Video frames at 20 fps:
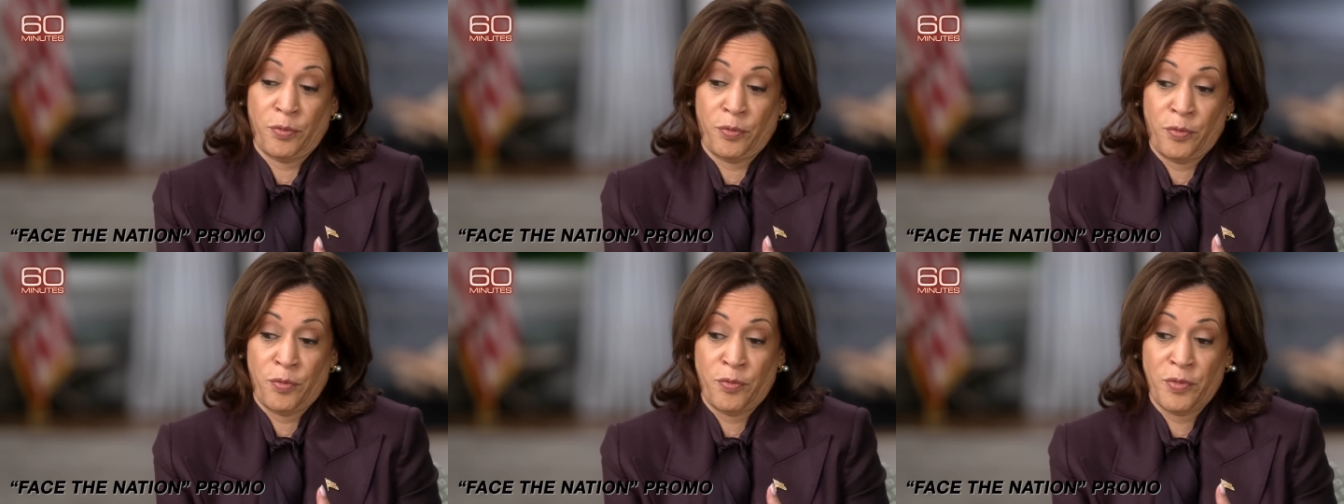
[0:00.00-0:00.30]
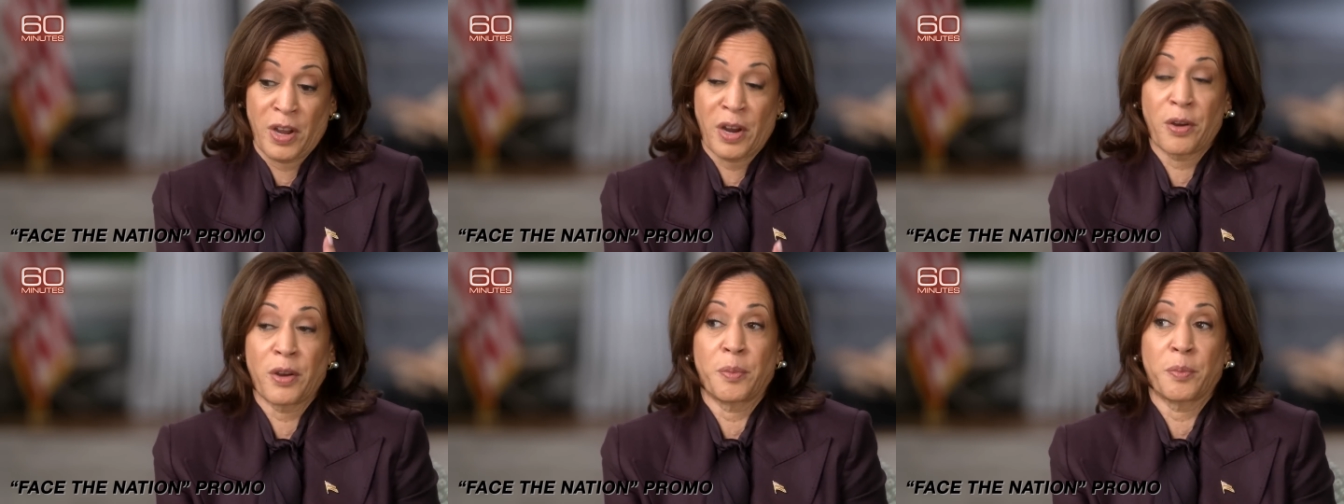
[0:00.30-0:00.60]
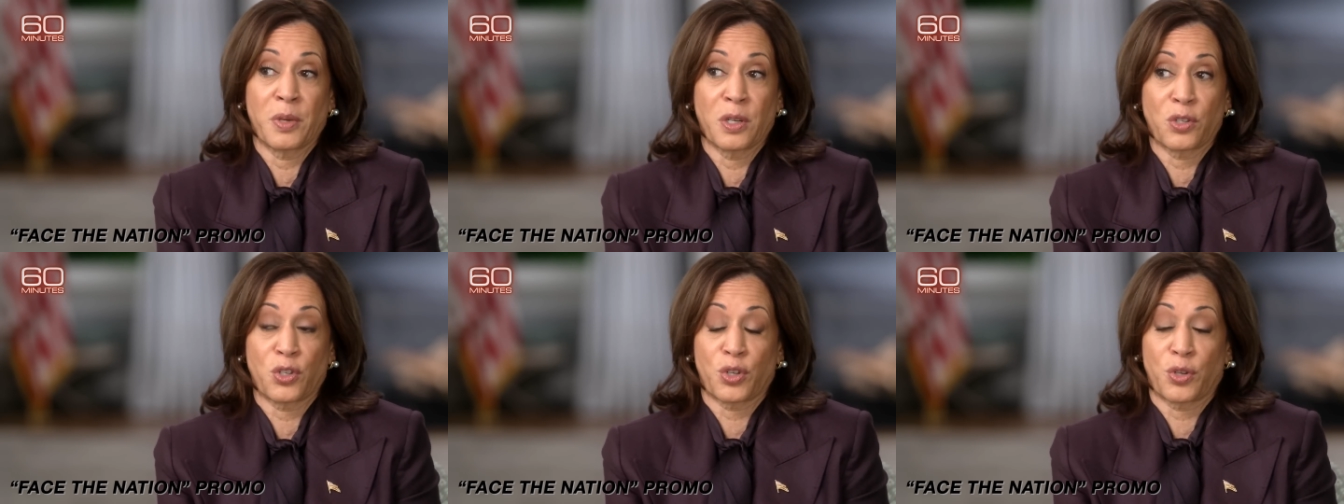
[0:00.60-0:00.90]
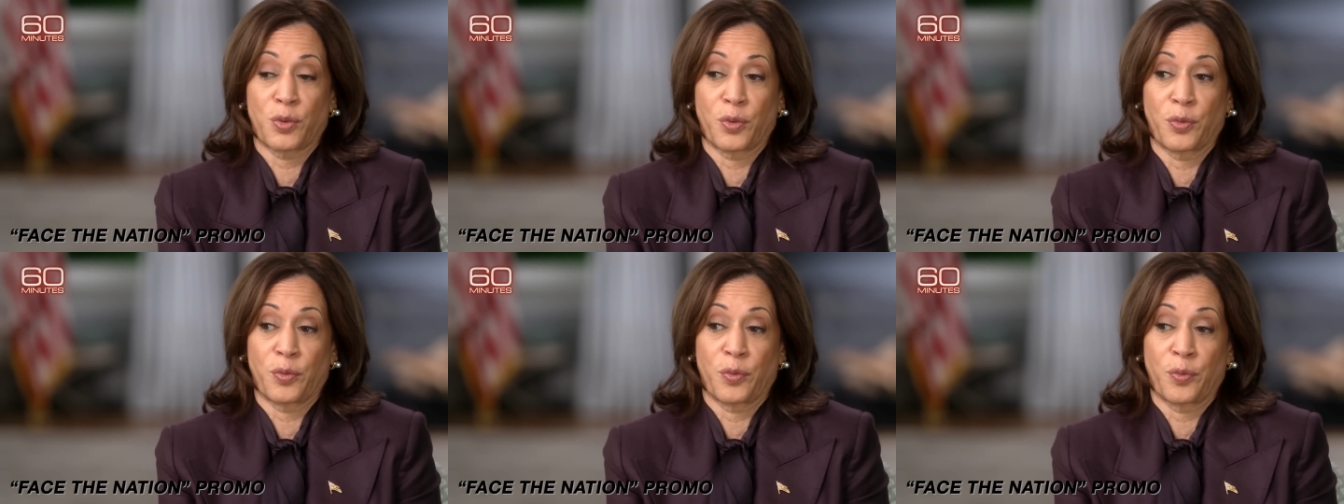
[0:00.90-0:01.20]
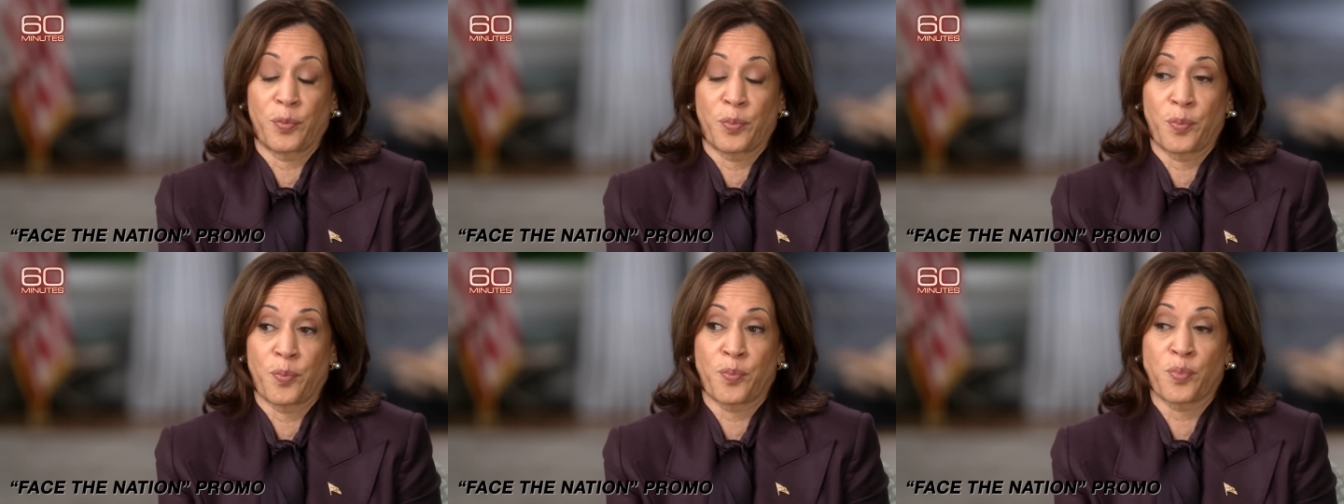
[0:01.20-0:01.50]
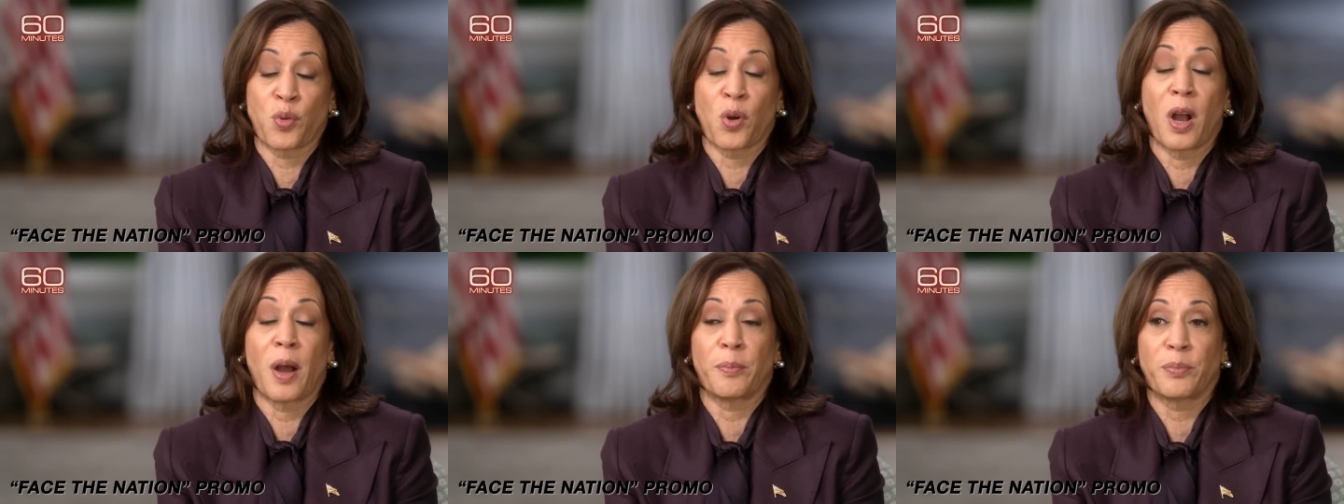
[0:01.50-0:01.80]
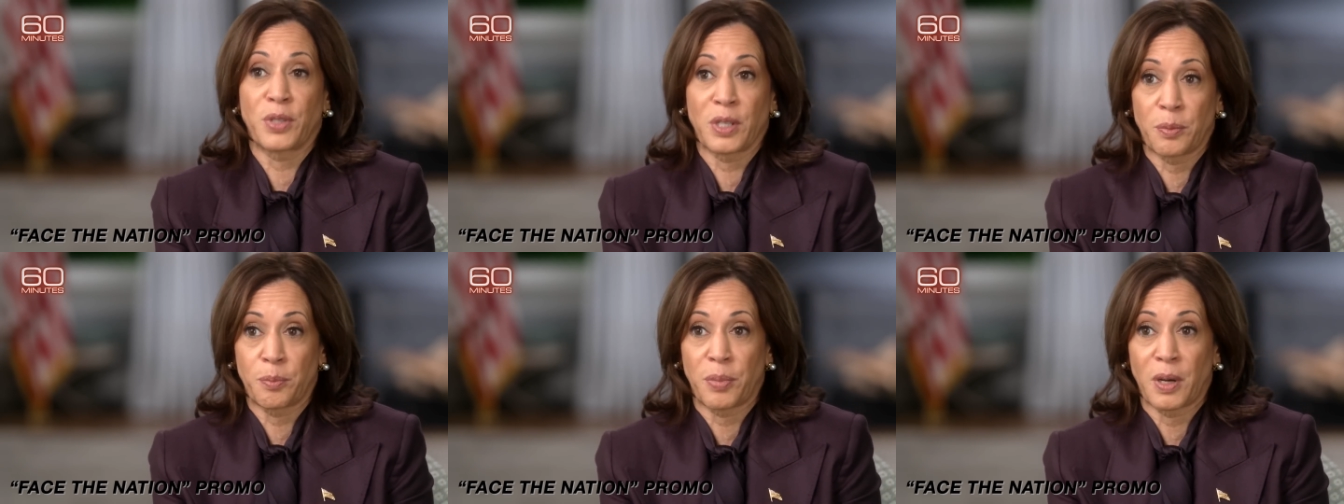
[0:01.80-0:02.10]
very much
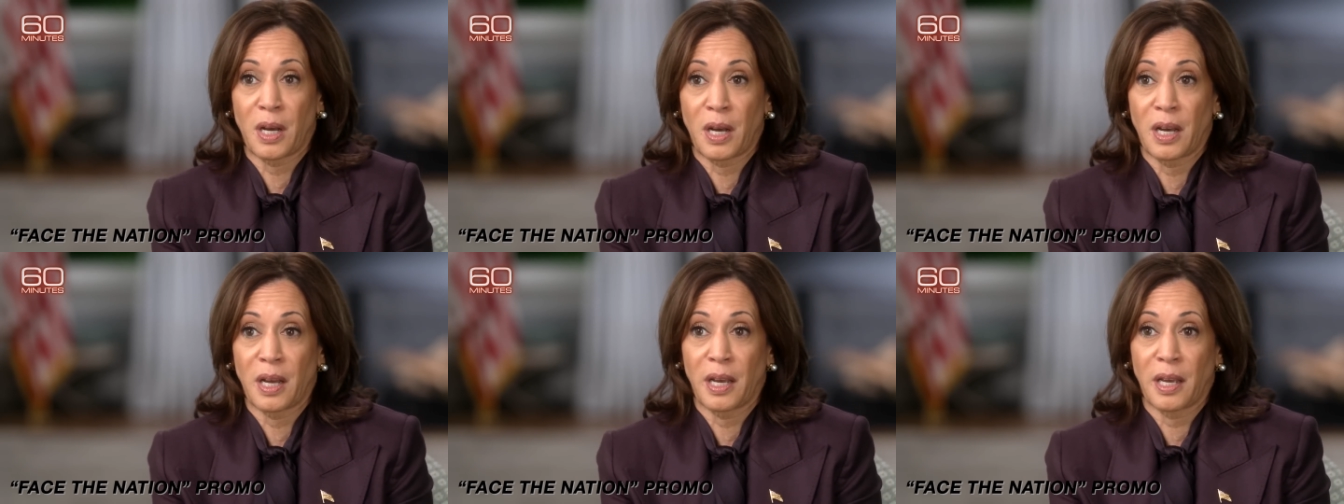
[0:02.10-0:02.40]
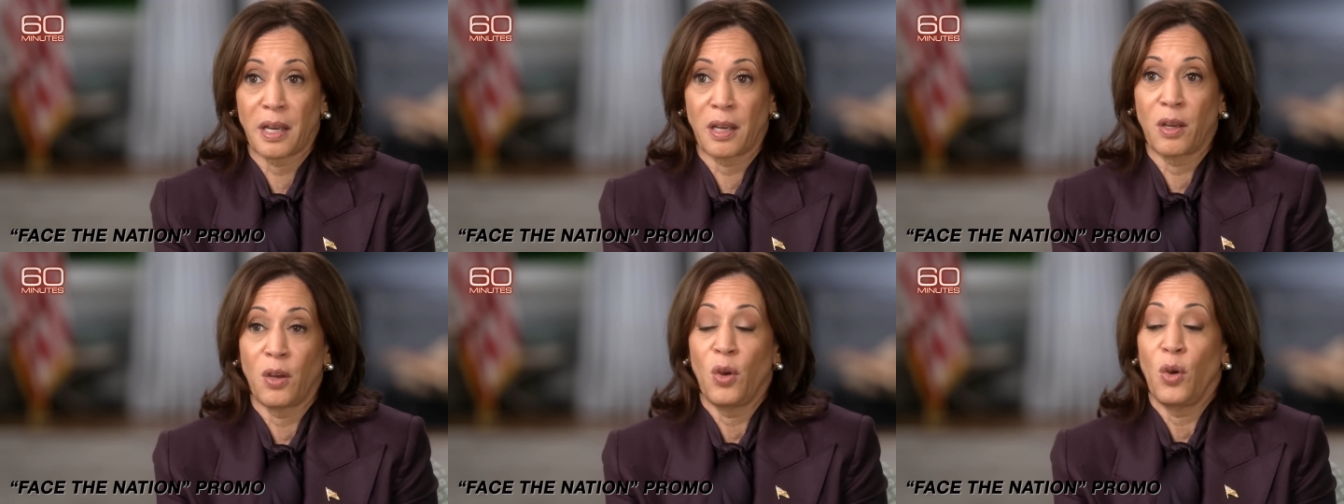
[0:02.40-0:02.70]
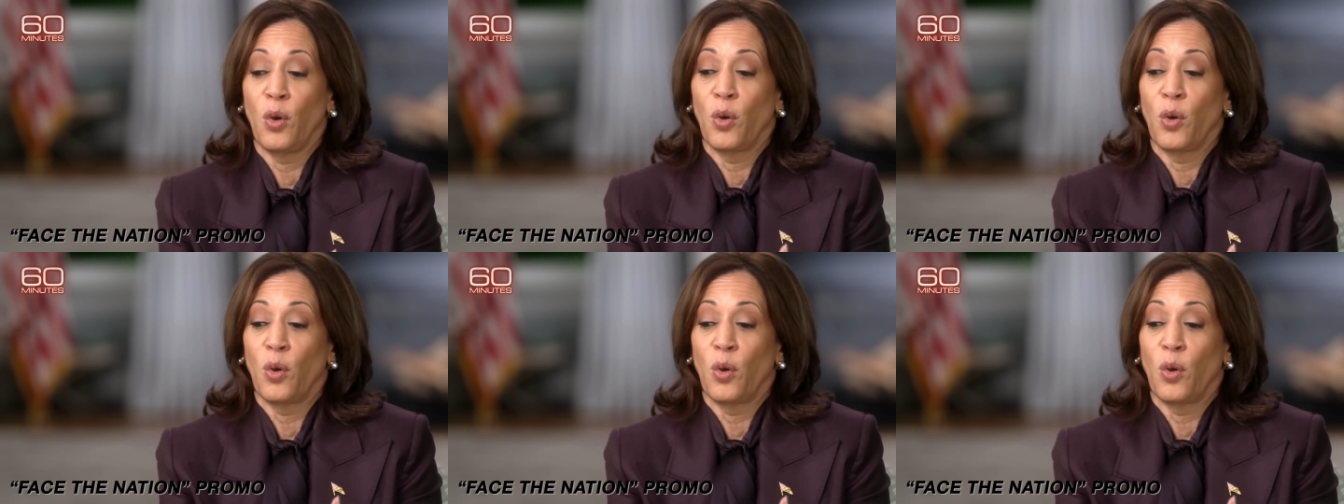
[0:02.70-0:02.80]
prompted by